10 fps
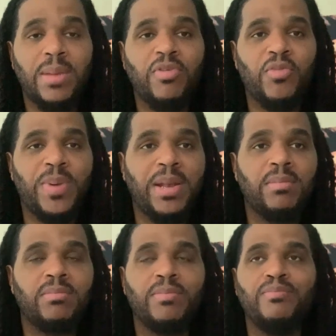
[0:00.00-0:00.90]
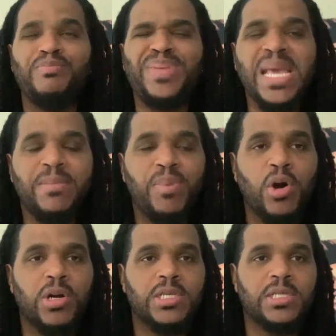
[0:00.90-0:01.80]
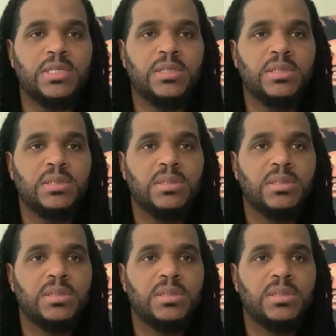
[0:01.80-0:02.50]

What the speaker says: why them spend big bucks